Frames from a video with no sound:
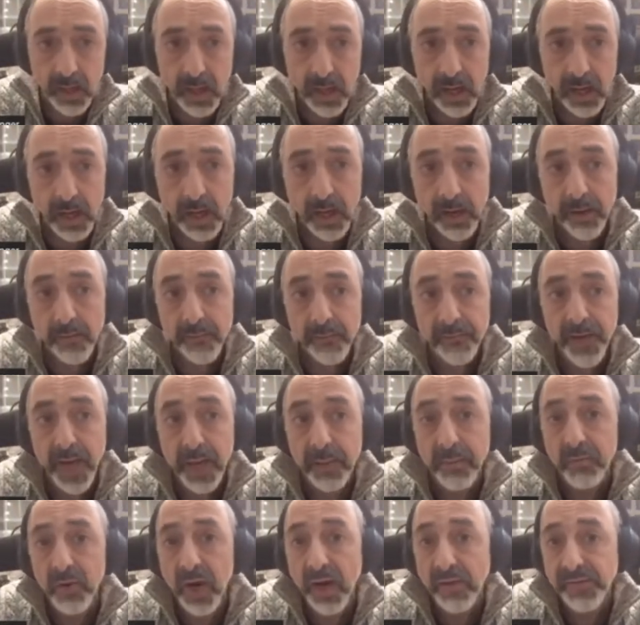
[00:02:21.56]

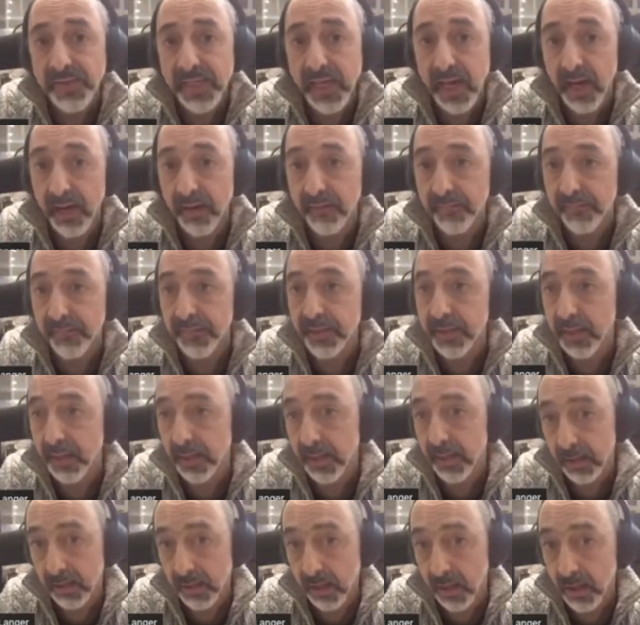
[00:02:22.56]
Flame graphs have
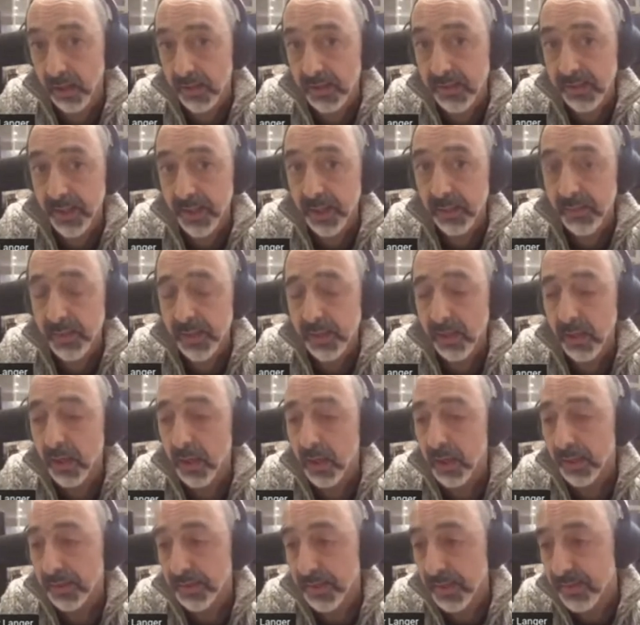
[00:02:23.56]
color schemes.
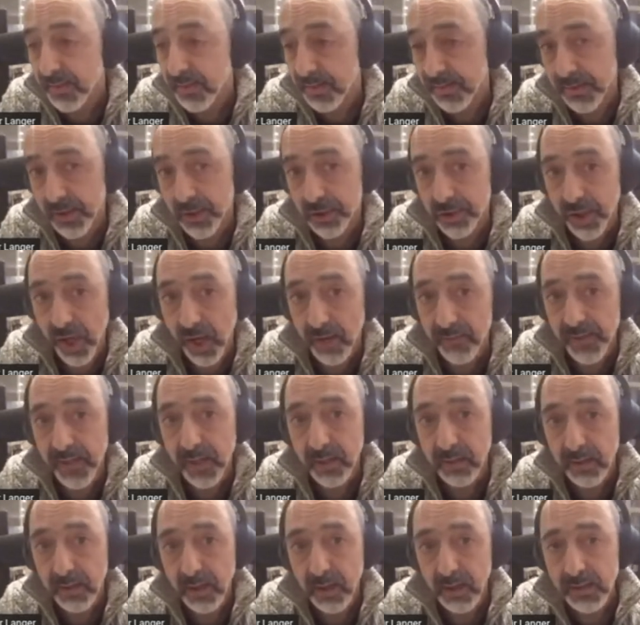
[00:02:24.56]
This is the
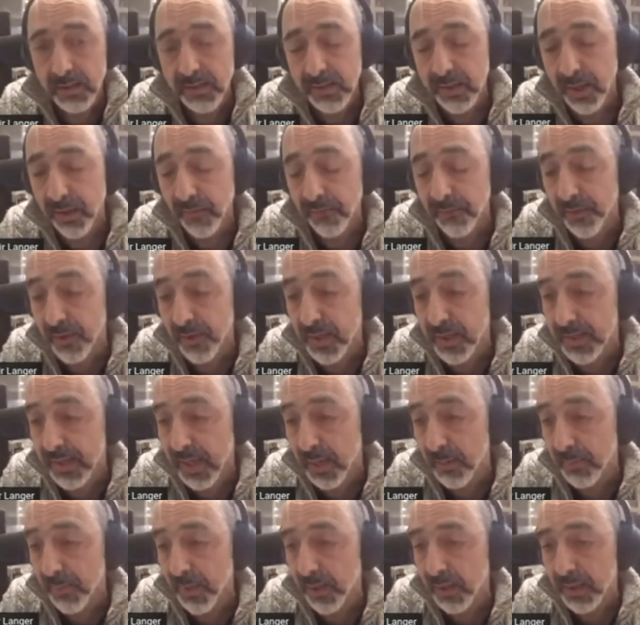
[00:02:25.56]
Java color scheme, for
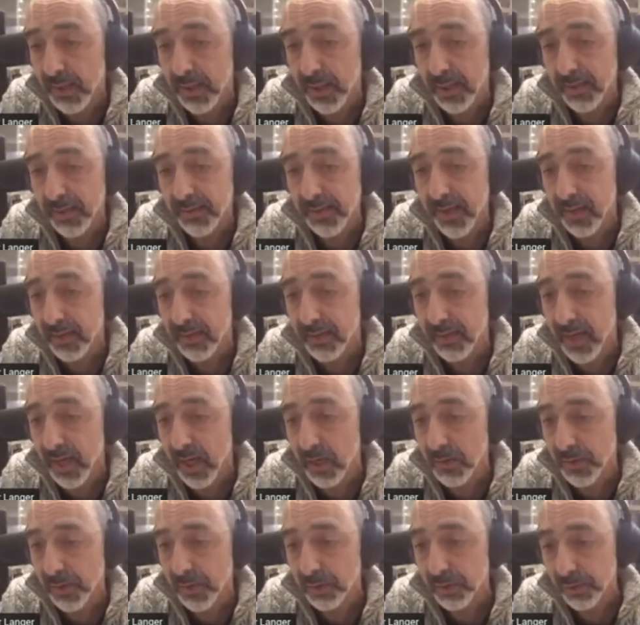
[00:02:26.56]
example, and that
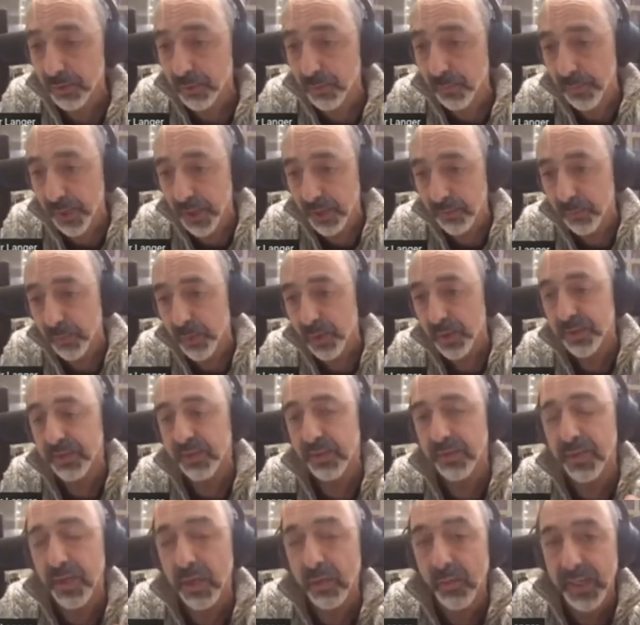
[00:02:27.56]
allows you to pinpoint
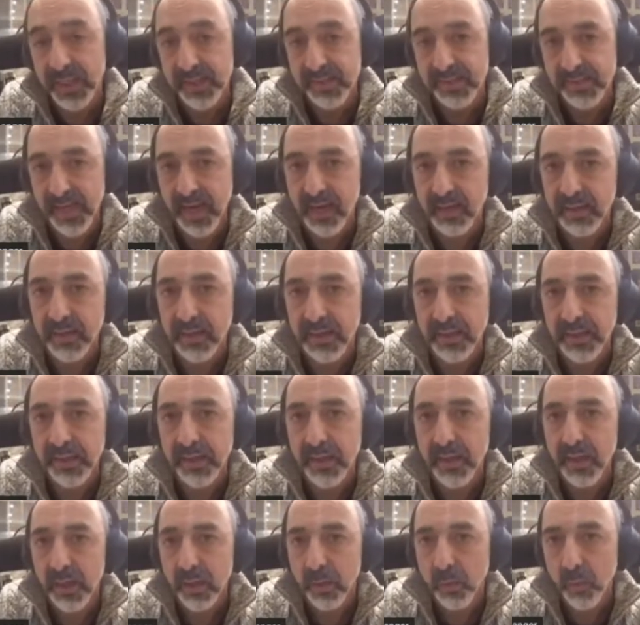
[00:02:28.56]
and know exactly
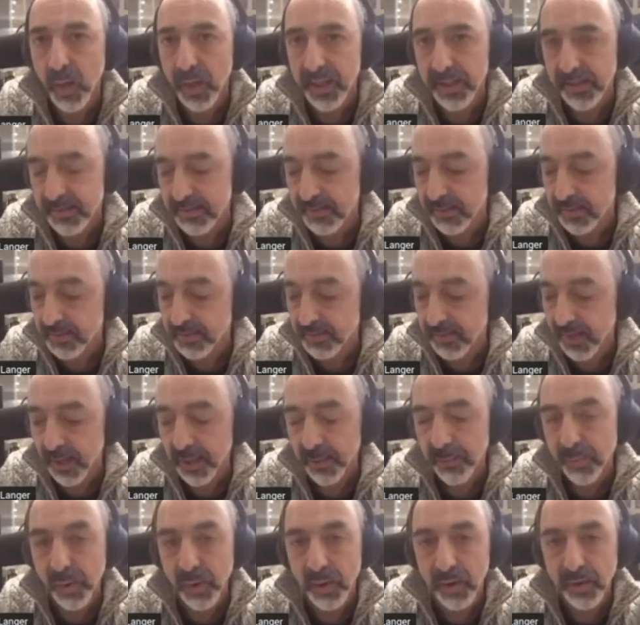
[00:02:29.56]
what is the
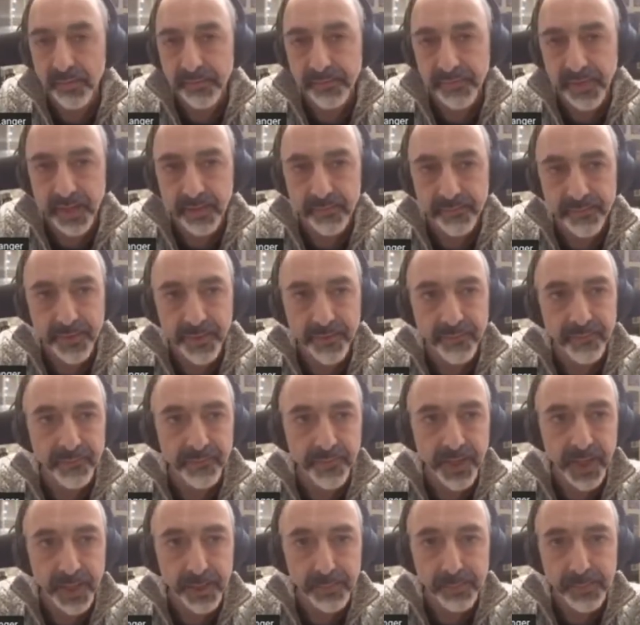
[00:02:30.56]
type of every
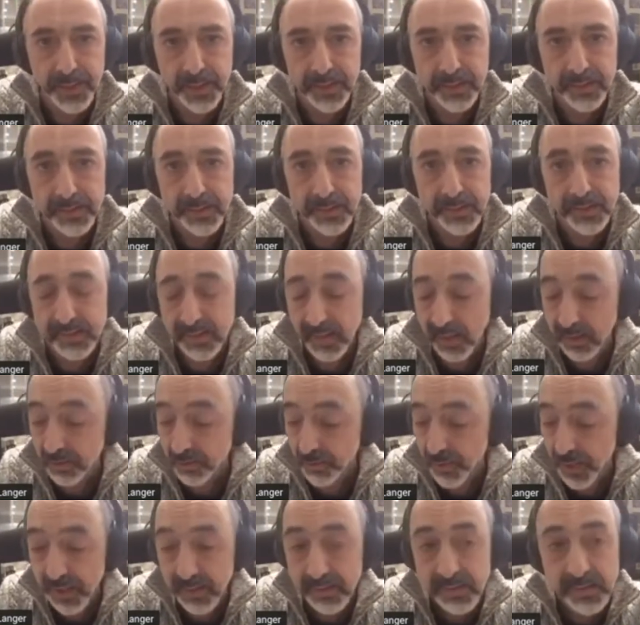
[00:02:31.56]
frame in the stack
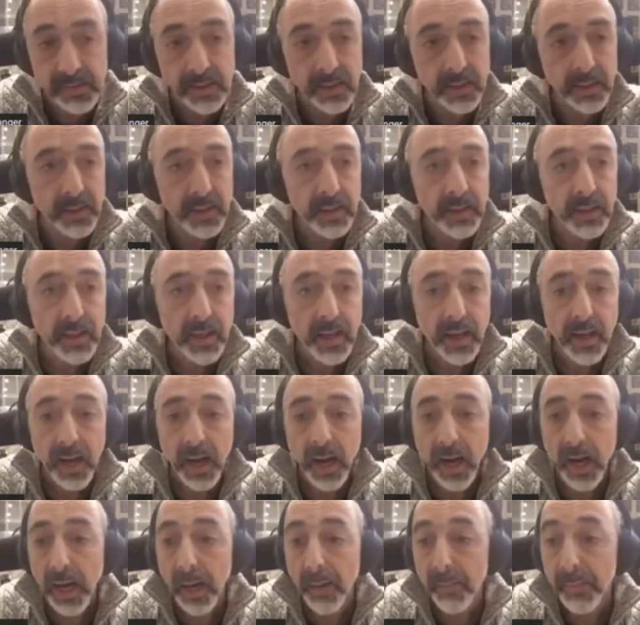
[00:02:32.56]
trace.
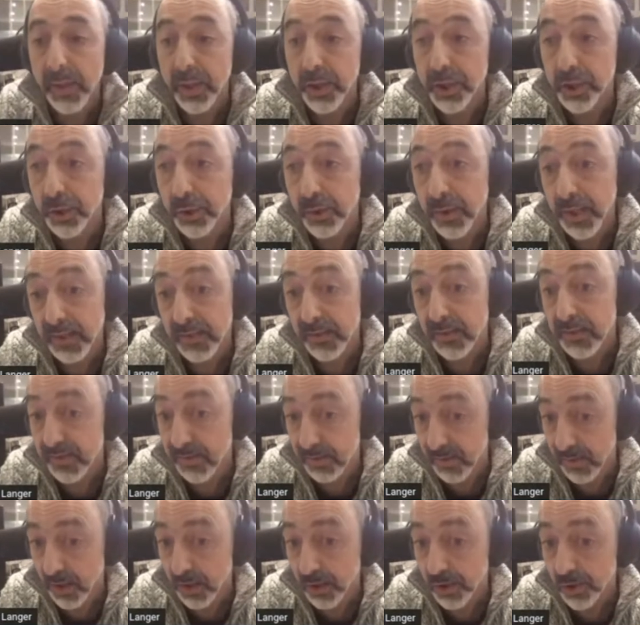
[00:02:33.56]
You can
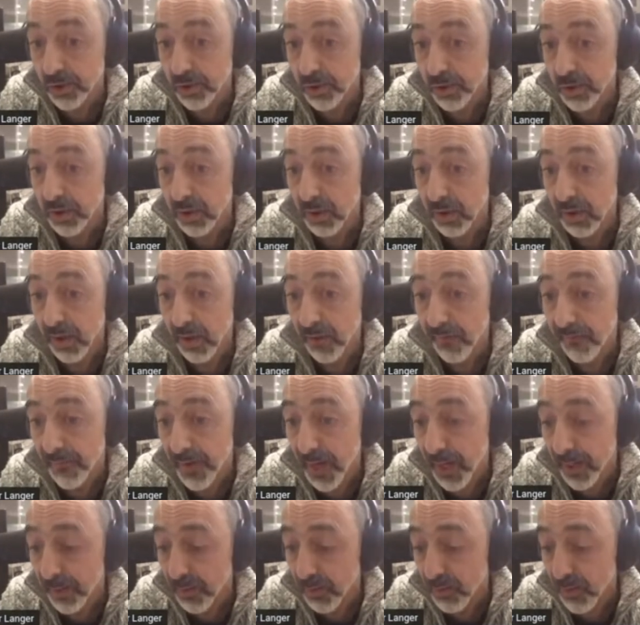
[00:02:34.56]
search a
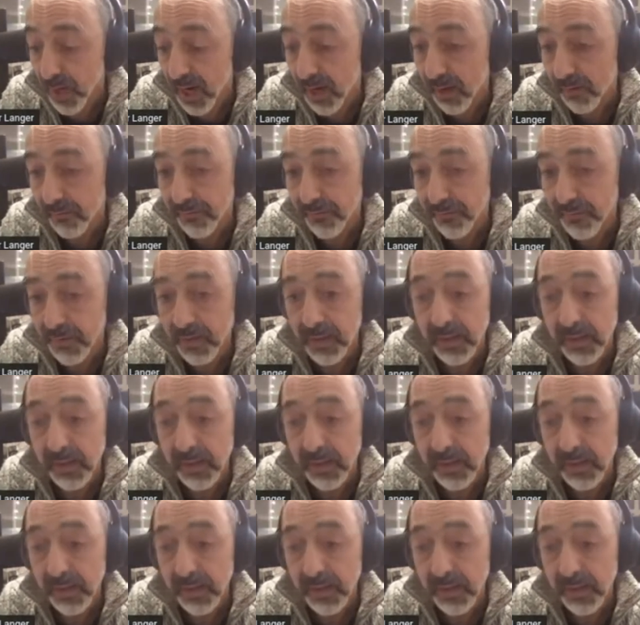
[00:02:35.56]
flame graph.